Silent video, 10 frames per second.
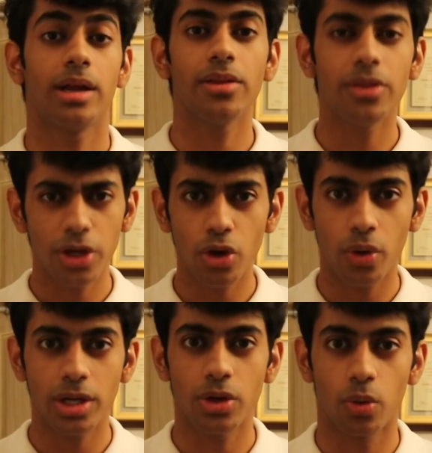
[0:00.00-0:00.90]
Another thing you're
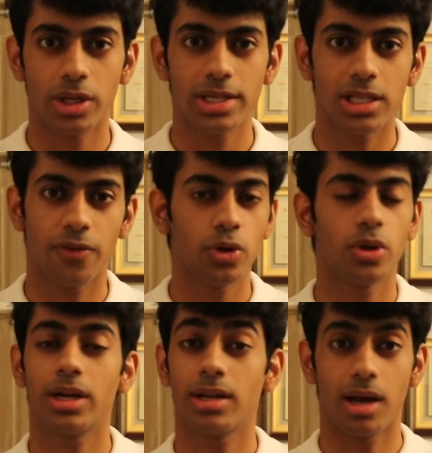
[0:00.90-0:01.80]
going to notice if you
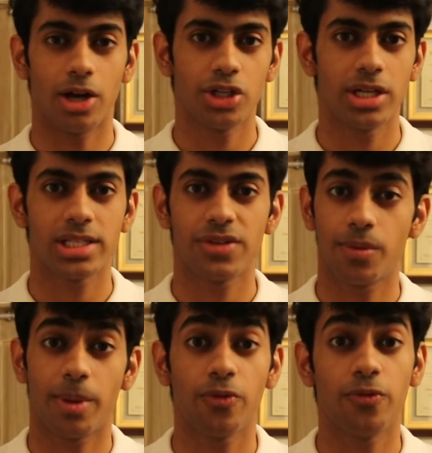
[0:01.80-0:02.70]
look at a larger list of
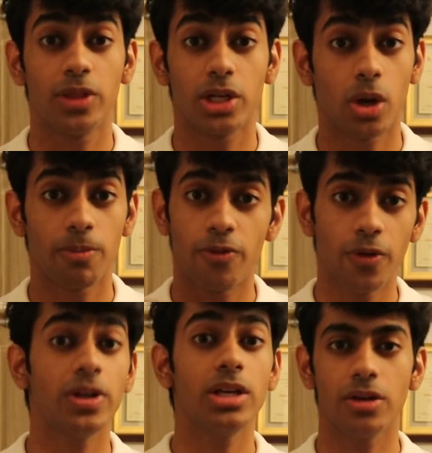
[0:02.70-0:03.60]
about the top
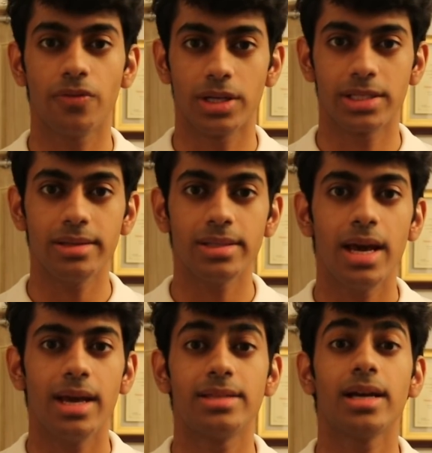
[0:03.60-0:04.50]
50 universities
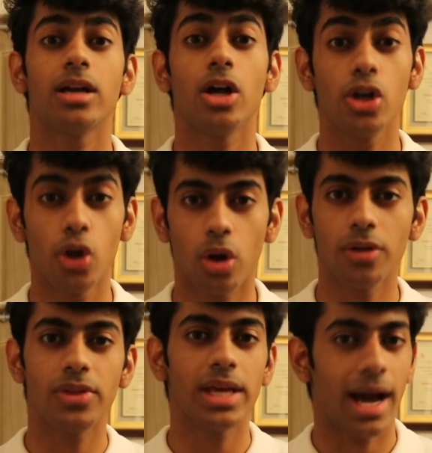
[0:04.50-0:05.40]
is that a lot
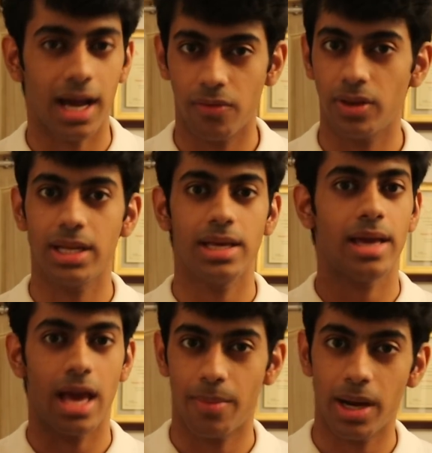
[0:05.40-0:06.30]
of the Ivy
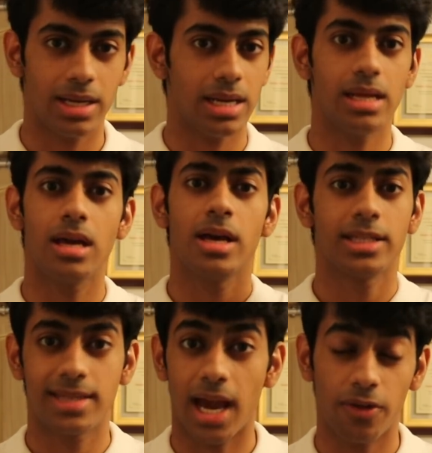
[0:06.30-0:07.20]
League, MIT,
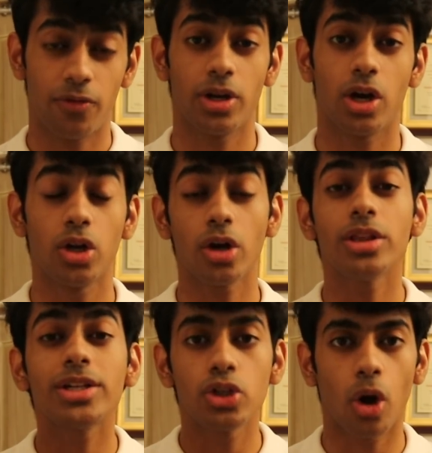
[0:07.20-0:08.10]
Stanford, a lot of
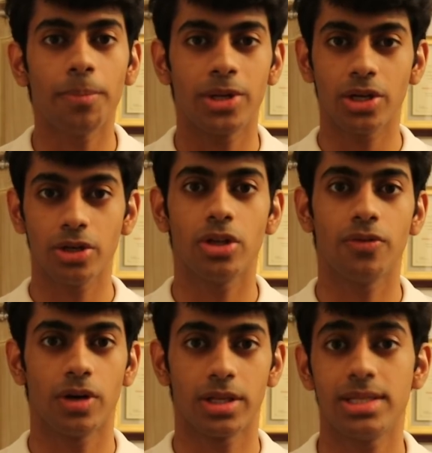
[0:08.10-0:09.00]
the top tier
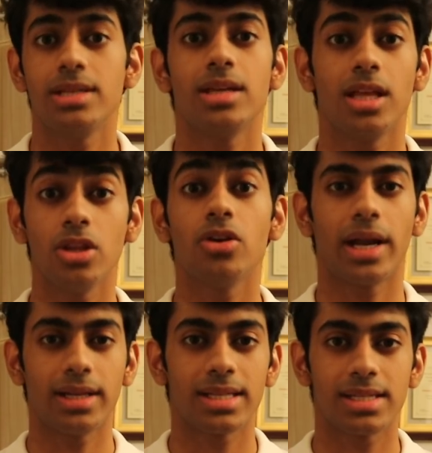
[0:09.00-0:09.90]
universities in the
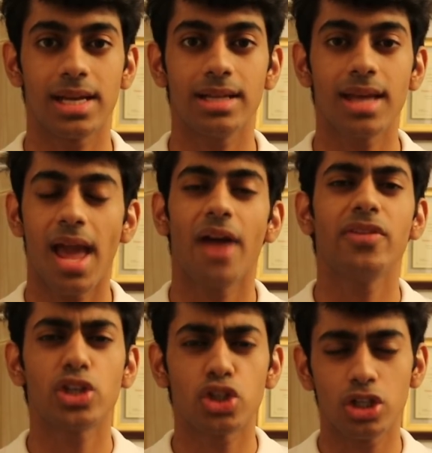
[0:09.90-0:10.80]
United States have
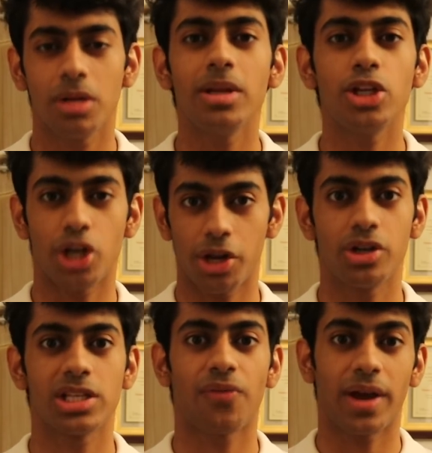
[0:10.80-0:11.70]
extremely
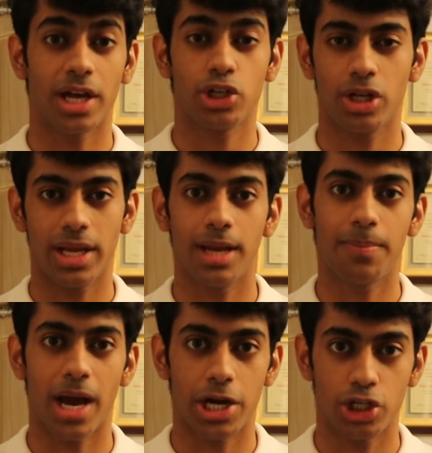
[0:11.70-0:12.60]
generous financial aid
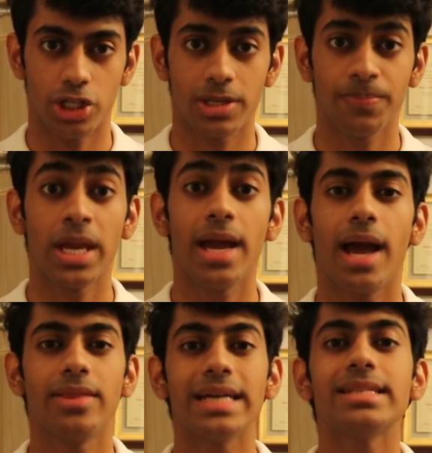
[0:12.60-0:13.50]
packages.
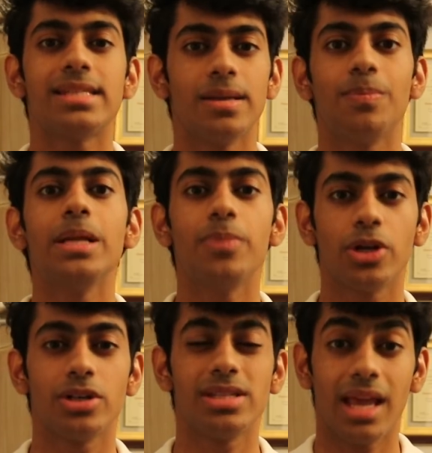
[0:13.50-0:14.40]
And that's simply
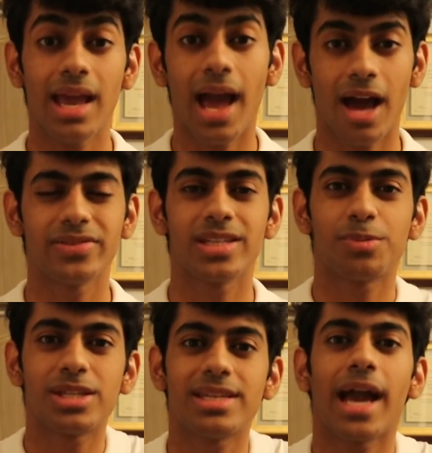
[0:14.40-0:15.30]
because they have
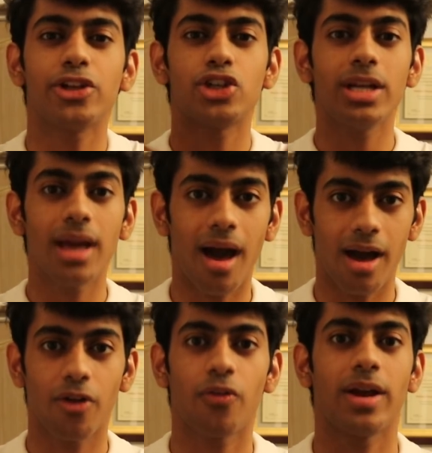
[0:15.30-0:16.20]
substantially
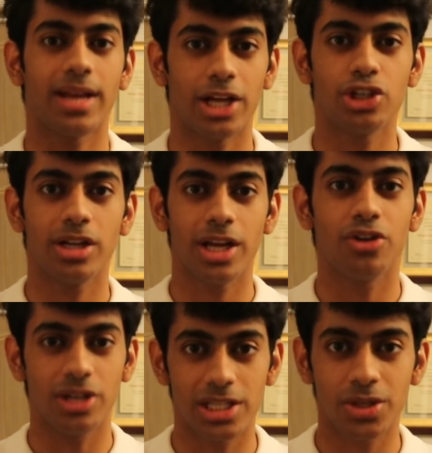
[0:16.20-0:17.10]
higher financial
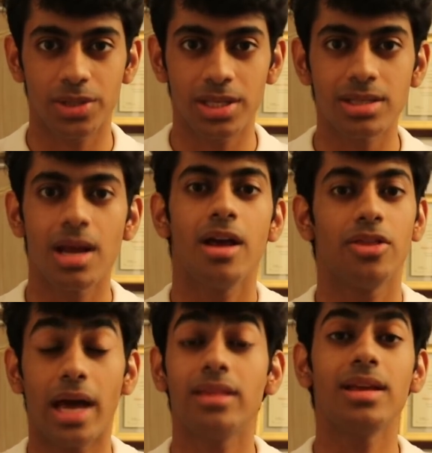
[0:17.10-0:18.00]
aid resources
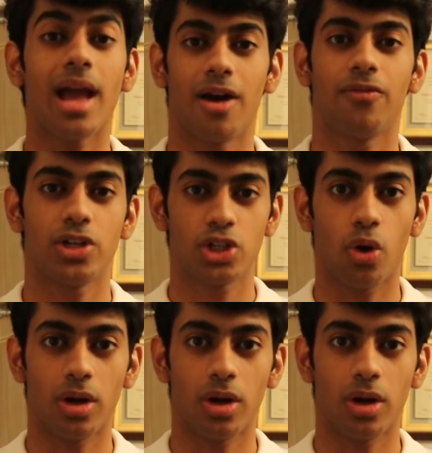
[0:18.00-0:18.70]
than the average